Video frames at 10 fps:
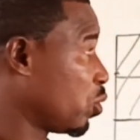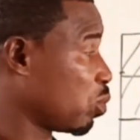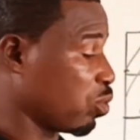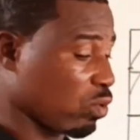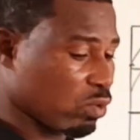I'll
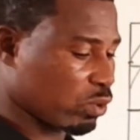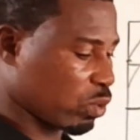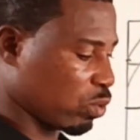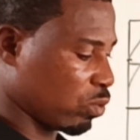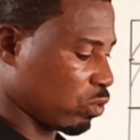use
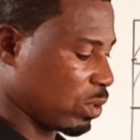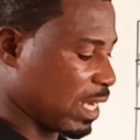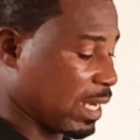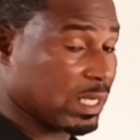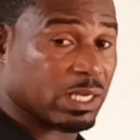blue to
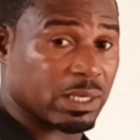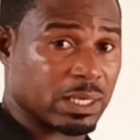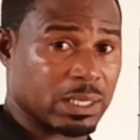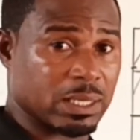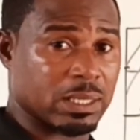do
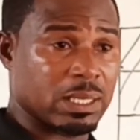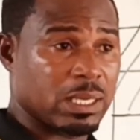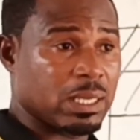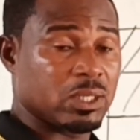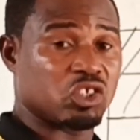
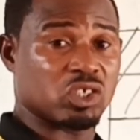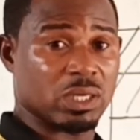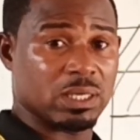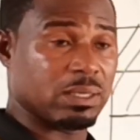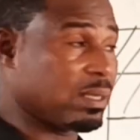the
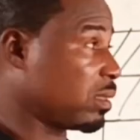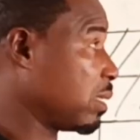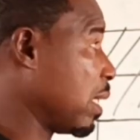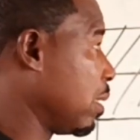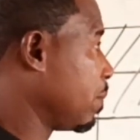shading
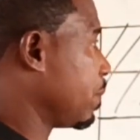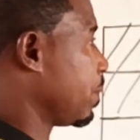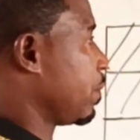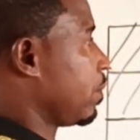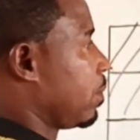this
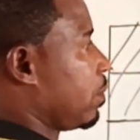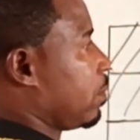time.